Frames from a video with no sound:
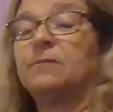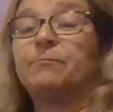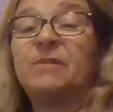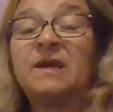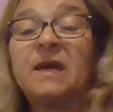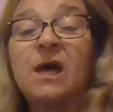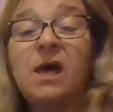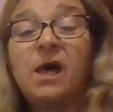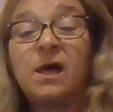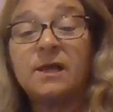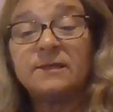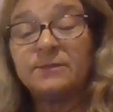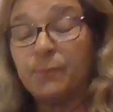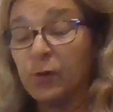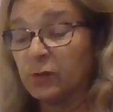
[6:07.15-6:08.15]

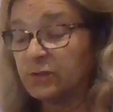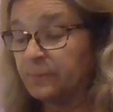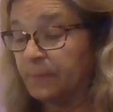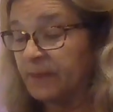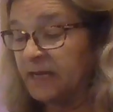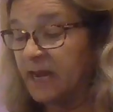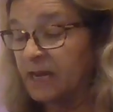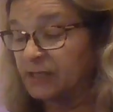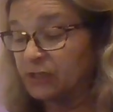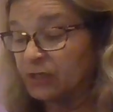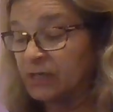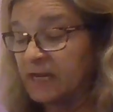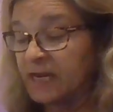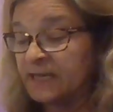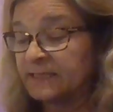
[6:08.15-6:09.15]
because
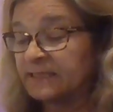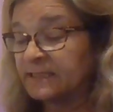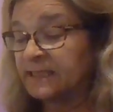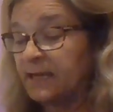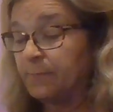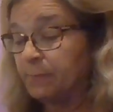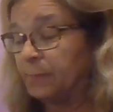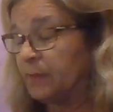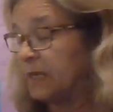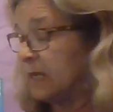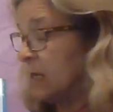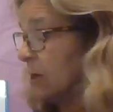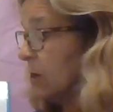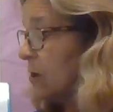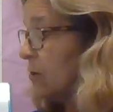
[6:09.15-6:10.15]
multiplication is
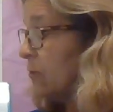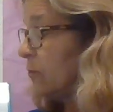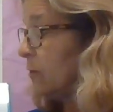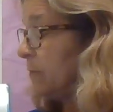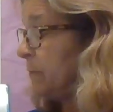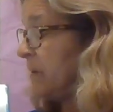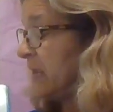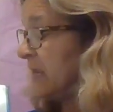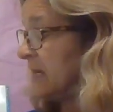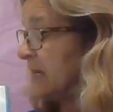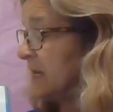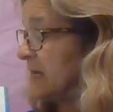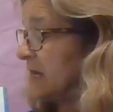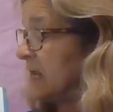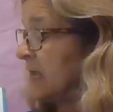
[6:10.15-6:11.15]
simply
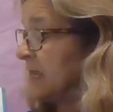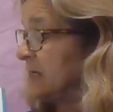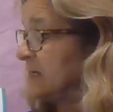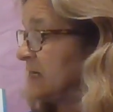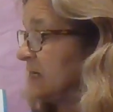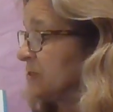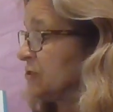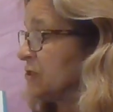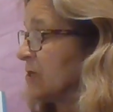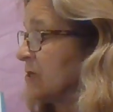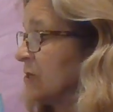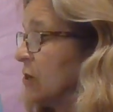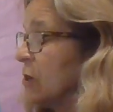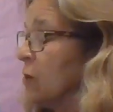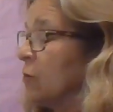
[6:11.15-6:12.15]
repeated
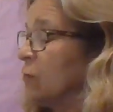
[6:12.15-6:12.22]
addition.